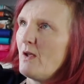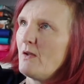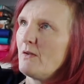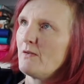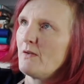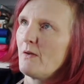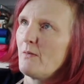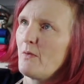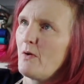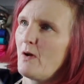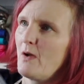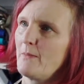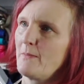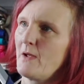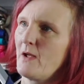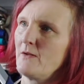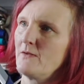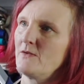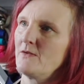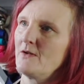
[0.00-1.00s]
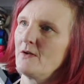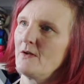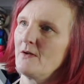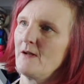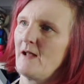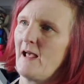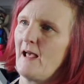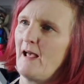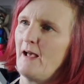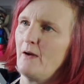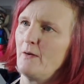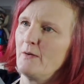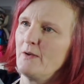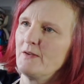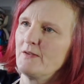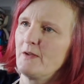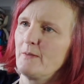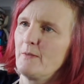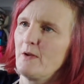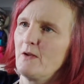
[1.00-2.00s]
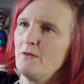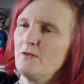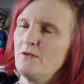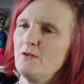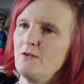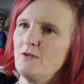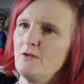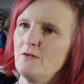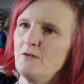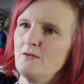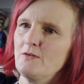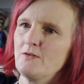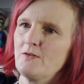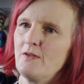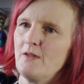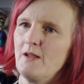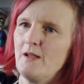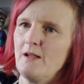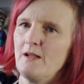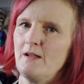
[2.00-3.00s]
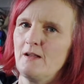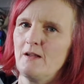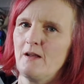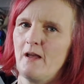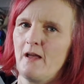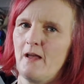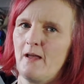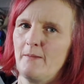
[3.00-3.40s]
So what I'm going to do now is I'm going to use the